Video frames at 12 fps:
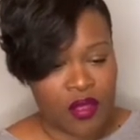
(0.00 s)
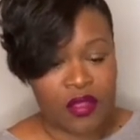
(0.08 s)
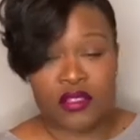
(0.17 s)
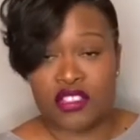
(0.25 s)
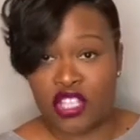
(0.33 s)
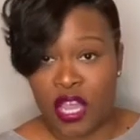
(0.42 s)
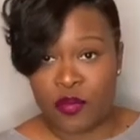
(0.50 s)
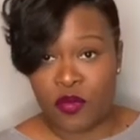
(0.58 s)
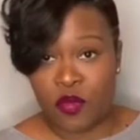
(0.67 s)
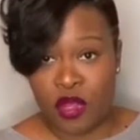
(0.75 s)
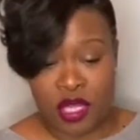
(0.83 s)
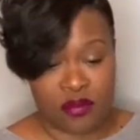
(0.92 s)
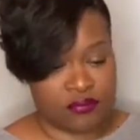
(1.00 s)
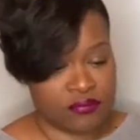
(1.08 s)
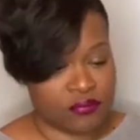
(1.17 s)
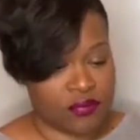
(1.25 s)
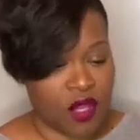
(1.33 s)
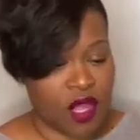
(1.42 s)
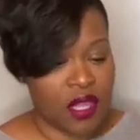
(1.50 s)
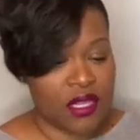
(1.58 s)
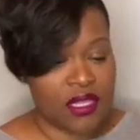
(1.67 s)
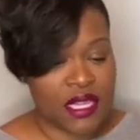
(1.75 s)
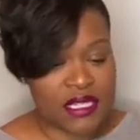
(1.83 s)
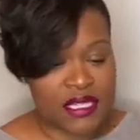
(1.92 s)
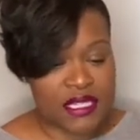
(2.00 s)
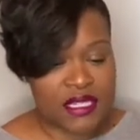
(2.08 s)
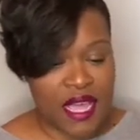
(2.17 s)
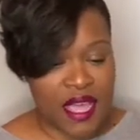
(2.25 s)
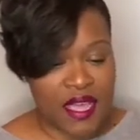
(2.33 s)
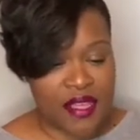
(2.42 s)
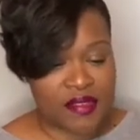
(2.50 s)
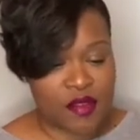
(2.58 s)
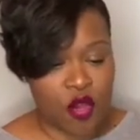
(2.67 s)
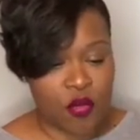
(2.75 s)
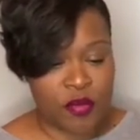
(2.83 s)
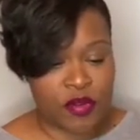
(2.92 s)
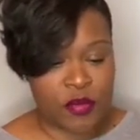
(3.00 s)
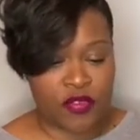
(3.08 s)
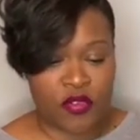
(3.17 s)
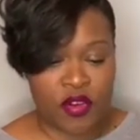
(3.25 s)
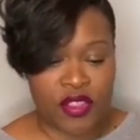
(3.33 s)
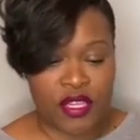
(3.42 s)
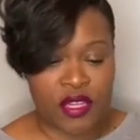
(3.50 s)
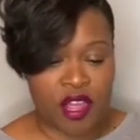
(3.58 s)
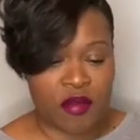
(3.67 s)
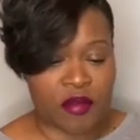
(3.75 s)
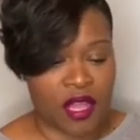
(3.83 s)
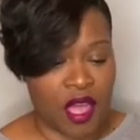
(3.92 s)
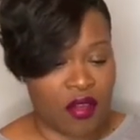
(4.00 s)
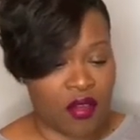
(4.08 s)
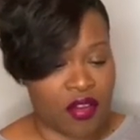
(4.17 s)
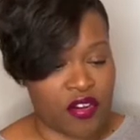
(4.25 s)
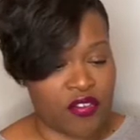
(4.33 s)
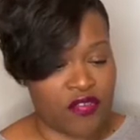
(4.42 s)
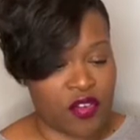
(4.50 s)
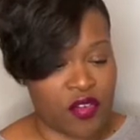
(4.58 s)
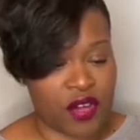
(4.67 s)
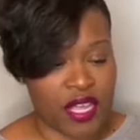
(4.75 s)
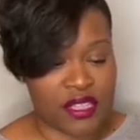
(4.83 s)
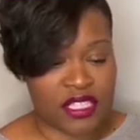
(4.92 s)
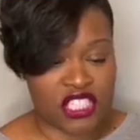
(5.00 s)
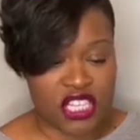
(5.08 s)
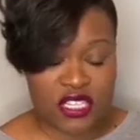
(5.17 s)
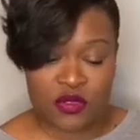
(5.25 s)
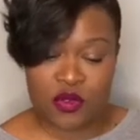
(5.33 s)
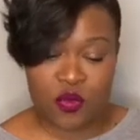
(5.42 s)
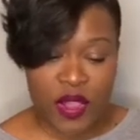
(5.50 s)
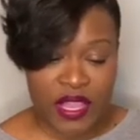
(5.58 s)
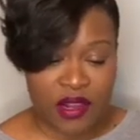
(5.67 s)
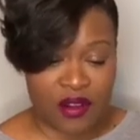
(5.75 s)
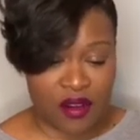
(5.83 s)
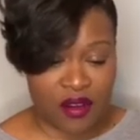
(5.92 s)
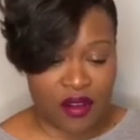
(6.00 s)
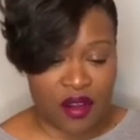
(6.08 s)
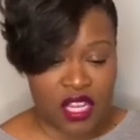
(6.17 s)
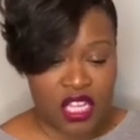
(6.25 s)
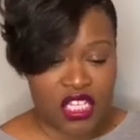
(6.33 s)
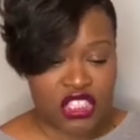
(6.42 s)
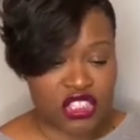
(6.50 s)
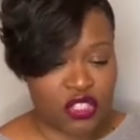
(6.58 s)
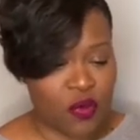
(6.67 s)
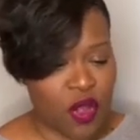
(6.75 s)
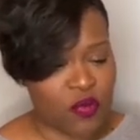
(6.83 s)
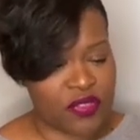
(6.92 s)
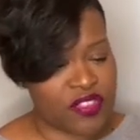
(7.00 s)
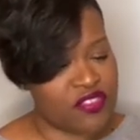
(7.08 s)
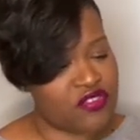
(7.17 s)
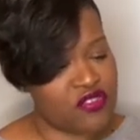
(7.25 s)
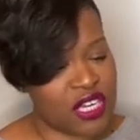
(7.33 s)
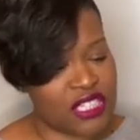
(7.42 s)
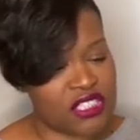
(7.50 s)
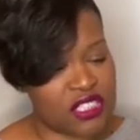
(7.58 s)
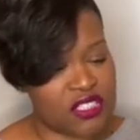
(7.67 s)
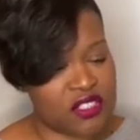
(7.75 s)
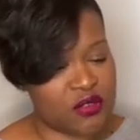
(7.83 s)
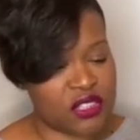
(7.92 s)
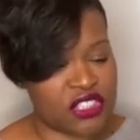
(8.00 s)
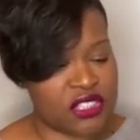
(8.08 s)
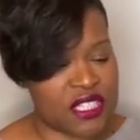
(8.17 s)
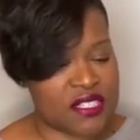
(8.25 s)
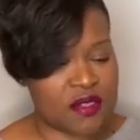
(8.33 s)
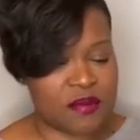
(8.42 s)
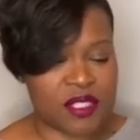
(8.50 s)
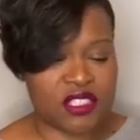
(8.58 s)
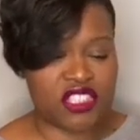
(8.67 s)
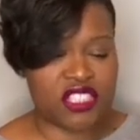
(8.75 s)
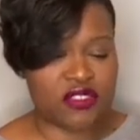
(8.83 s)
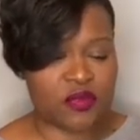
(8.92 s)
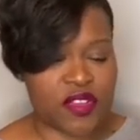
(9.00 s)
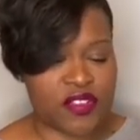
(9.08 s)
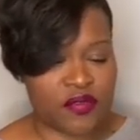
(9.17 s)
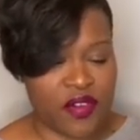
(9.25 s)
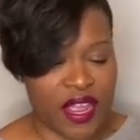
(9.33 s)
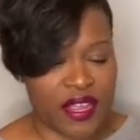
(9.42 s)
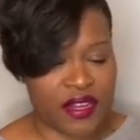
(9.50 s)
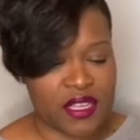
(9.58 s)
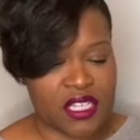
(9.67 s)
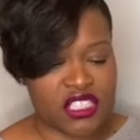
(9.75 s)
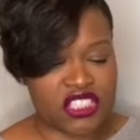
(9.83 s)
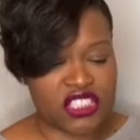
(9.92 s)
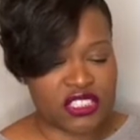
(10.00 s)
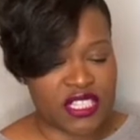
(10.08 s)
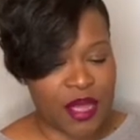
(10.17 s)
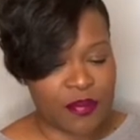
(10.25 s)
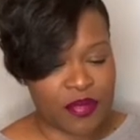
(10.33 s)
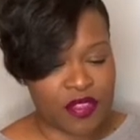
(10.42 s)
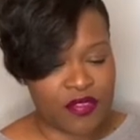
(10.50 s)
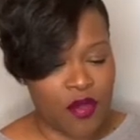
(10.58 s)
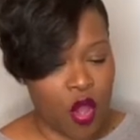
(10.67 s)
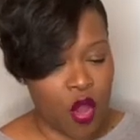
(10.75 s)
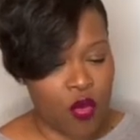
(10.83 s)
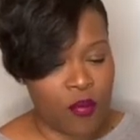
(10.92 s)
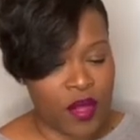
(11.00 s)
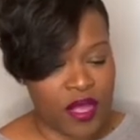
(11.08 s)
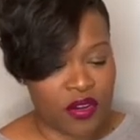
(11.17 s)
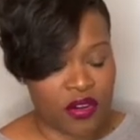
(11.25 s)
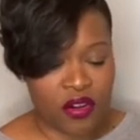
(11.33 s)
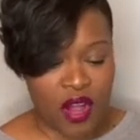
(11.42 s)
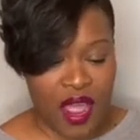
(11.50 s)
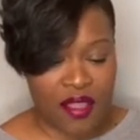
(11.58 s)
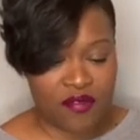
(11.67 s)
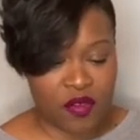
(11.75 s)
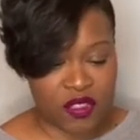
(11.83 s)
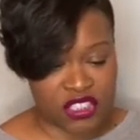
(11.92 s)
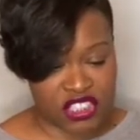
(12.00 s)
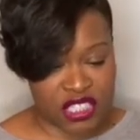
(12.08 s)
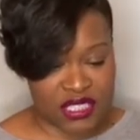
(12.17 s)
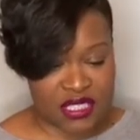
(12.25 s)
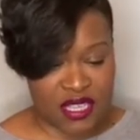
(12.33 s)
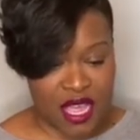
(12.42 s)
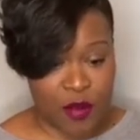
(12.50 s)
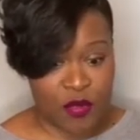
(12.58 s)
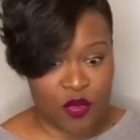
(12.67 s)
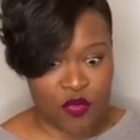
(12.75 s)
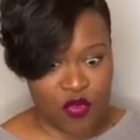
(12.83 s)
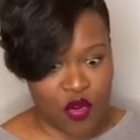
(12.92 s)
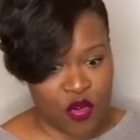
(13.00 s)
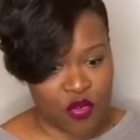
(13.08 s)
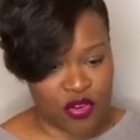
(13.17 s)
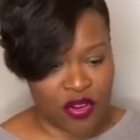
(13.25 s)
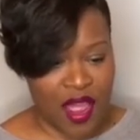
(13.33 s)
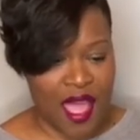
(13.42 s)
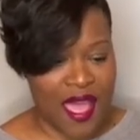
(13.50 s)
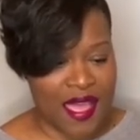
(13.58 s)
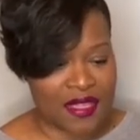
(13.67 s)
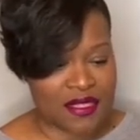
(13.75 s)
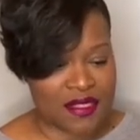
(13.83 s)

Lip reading: Chapter 1. London's eyes opened before the alarm clock on her phone had the chance to awaken her. She awoke with a strange intuition that something just wasn't right. She tapped the home button on her iPhone to check the time, then rolled her eyes.